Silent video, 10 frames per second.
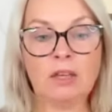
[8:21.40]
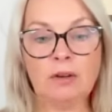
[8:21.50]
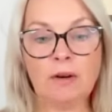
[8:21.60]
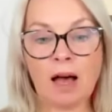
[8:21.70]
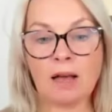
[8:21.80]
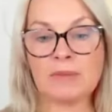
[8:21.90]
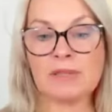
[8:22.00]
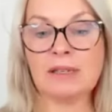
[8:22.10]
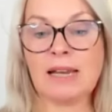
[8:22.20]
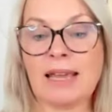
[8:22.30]
your
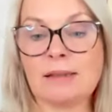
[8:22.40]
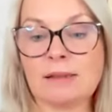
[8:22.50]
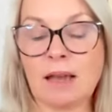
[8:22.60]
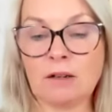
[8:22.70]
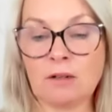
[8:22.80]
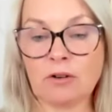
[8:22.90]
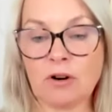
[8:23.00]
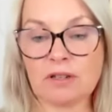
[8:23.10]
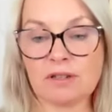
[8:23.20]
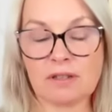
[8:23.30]
arms and legs
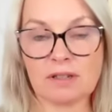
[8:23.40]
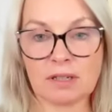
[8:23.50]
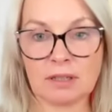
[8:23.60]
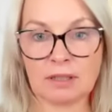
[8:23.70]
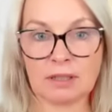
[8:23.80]
uncrossed